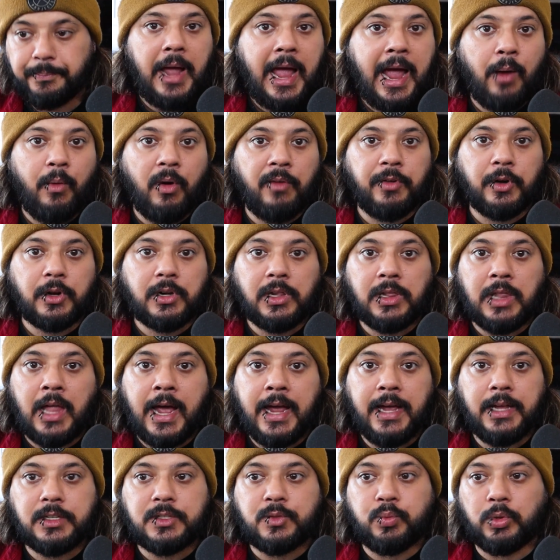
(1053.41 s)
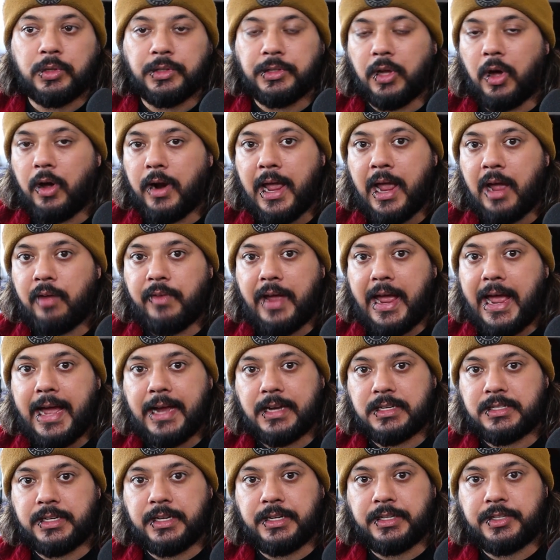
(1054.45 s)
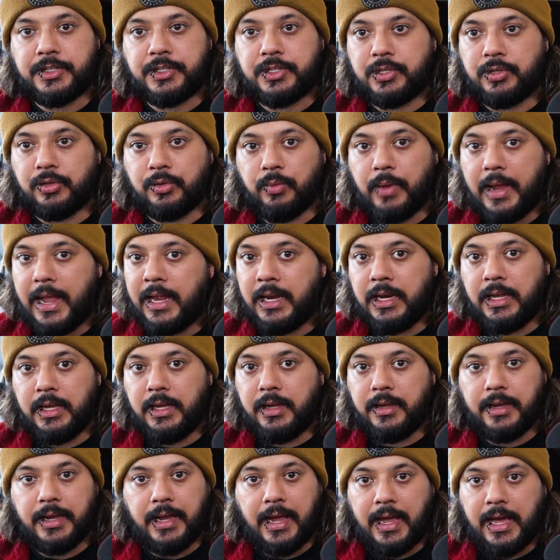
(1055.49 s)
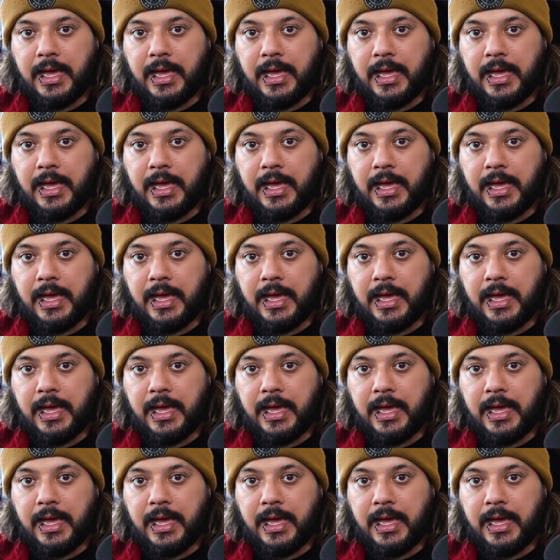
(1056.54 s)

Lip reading: However, clients will not have access to any